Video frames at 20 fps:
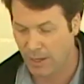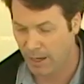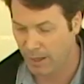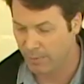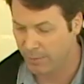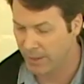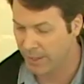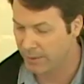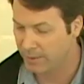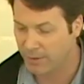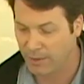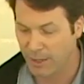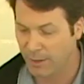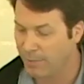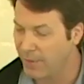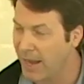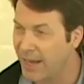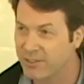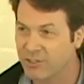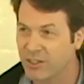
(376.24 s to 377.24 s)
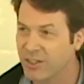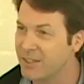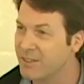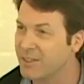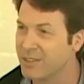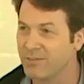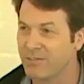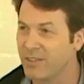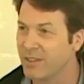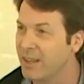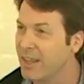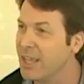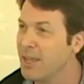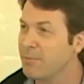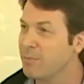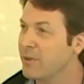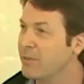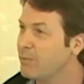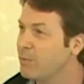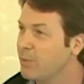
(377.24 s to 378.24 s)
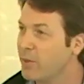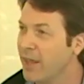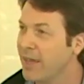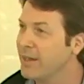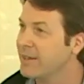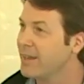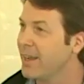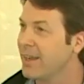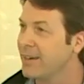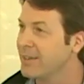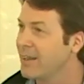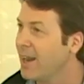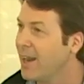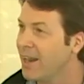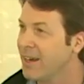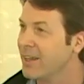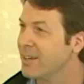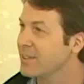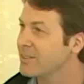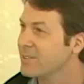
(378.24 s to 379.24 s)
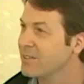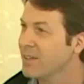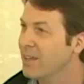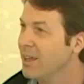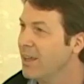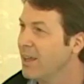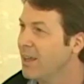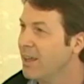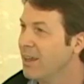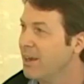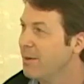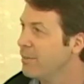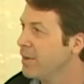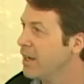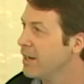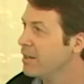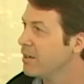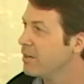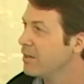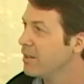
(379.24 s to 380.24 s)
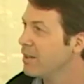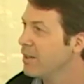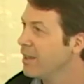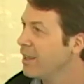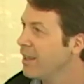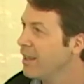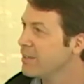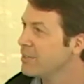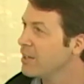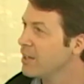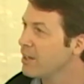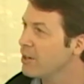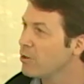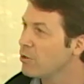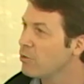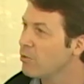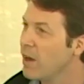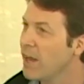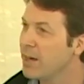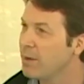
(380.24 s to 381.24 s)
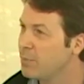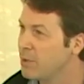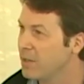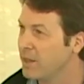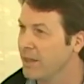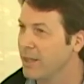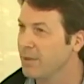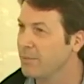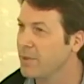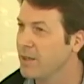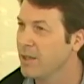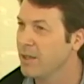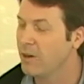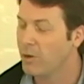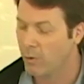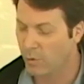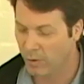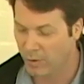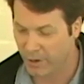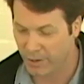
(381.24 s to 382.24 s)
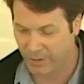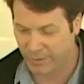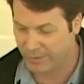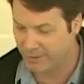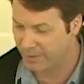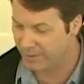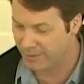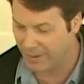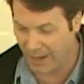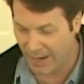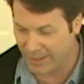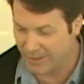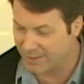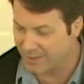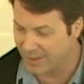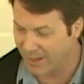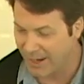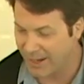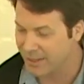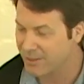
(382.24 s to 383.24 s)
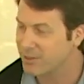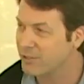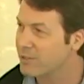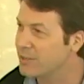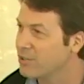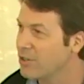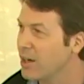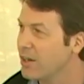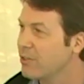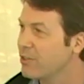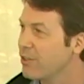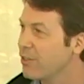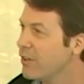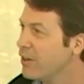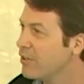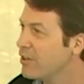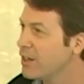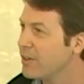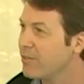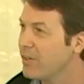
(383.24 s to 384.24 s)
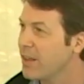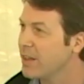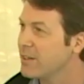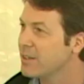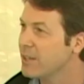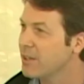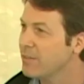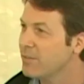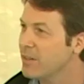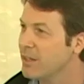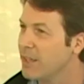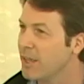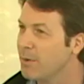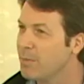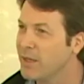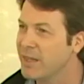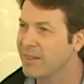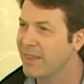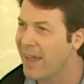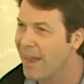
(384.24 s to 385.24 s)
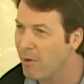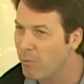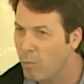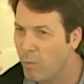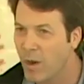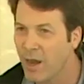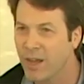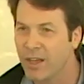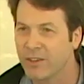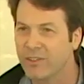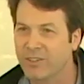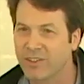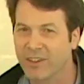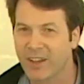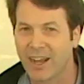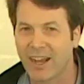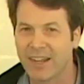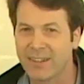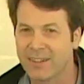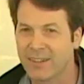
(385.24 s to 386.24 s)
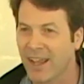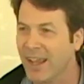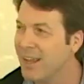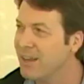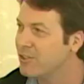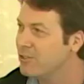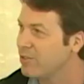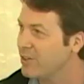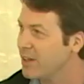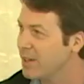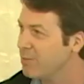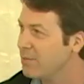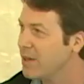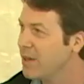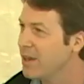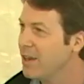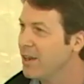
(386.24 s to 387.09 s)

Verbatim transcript: I mean, the imaginative leap of plate tectonics, I mean, it's an incredible leap. Or Einstein's general theory of relativity. I mean, that was a daydream.